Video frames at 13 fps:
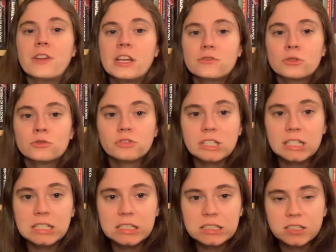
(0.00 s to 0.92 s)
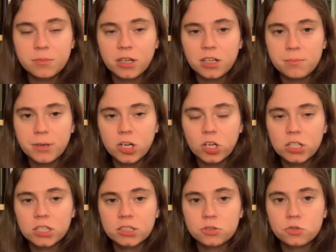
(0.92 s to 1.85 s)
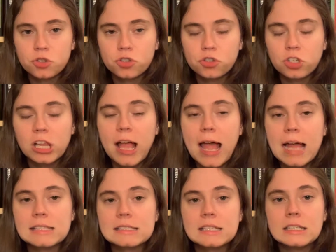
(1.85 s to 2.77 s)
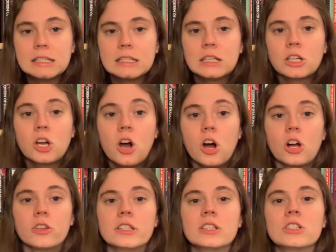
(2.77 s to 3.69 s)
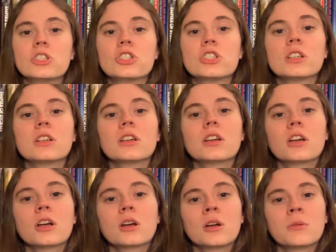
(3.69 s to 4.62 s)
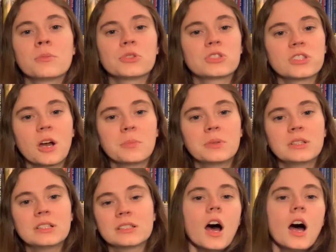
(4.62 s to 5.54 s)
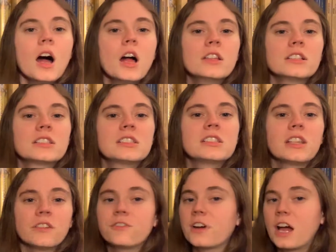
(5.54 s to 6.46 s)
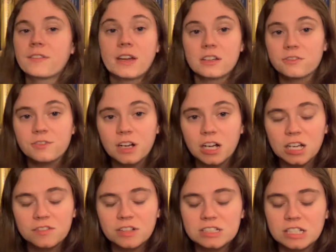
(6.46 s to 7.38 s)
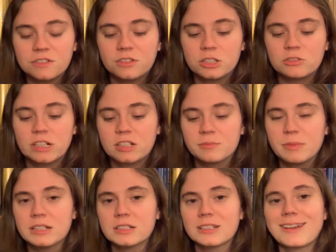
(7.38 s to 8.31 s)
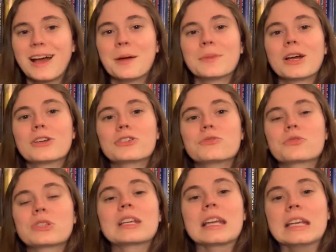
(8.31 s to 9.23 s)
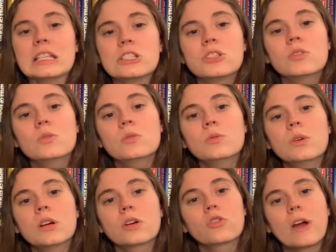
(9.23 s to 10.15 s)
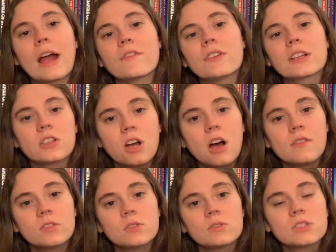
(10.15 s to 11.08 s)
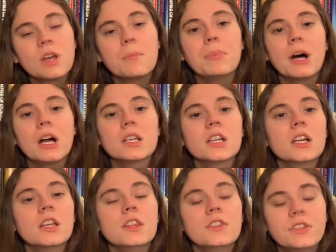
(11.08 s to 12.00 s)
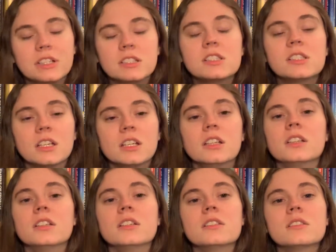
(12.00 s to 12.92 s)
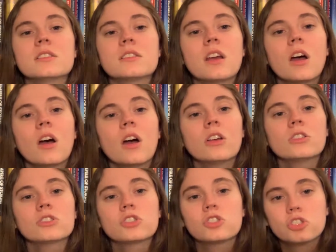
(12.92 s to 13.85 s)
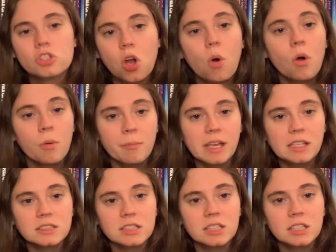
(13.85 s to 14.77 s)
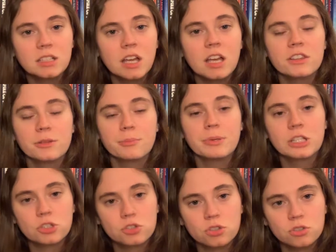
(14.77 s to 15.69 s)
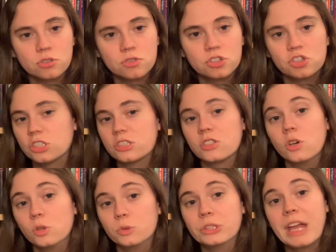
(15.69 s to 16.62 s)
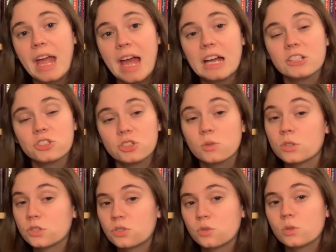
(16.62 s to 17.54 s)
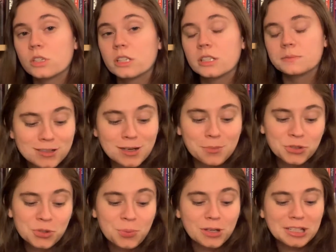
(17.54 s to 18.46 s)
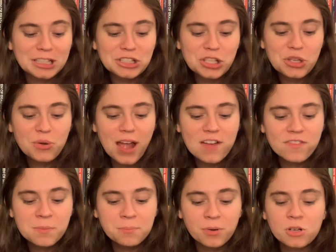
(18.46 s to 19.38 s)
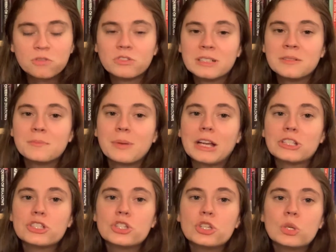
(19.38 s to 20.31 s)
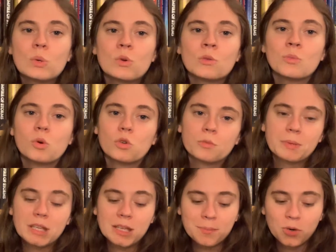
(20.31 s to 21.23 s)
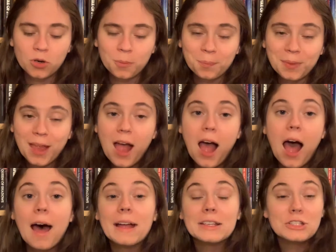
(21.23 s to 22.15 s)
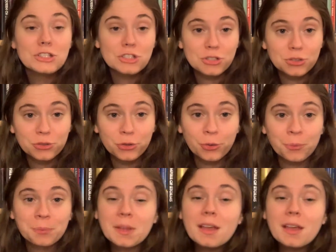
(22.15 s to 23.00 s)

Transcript: Favorite reads in my American literature class in college, Persepolis. This is a five out of five. I definitely recommend it. I'm not usually into graphic novels, but this is so amazing, and the pictures just only add to the story. Number twenty, do you have a book written by two or more people? I do.